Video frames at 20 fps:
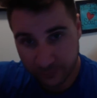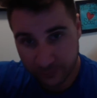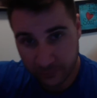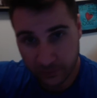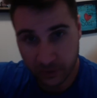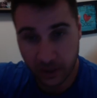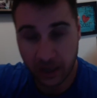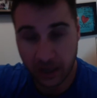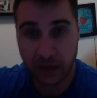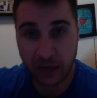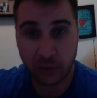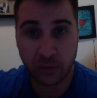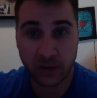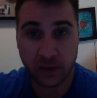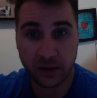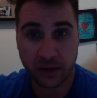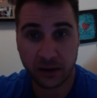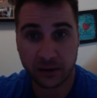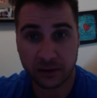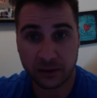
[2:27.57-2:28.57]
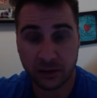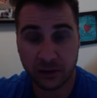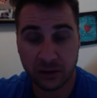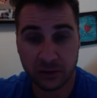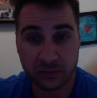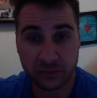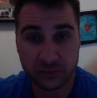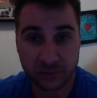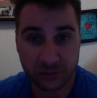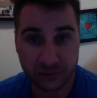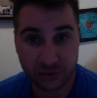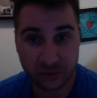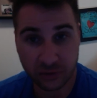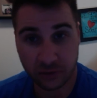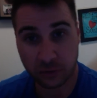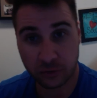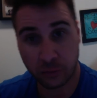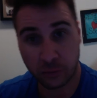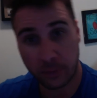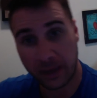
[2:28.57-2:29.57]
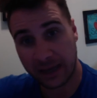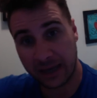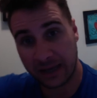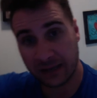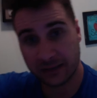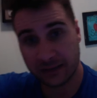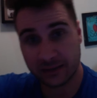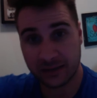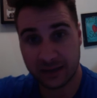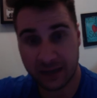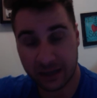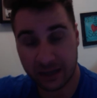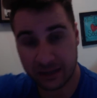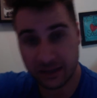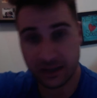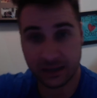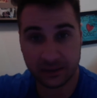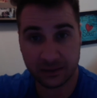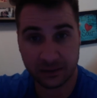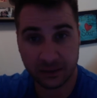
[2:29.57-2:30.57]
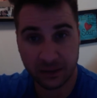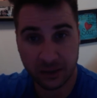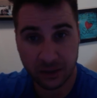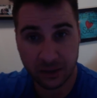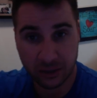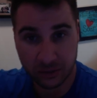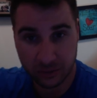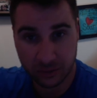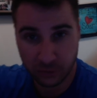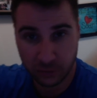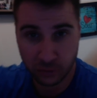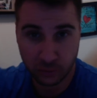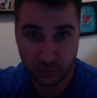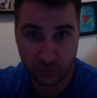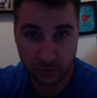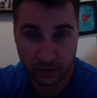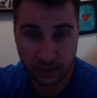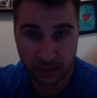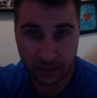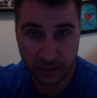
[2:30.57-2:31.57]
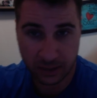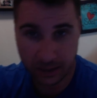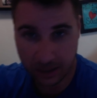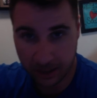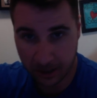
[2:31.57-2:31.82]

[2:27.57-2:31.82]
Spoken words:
highway are closed, and so the packets cannot get to the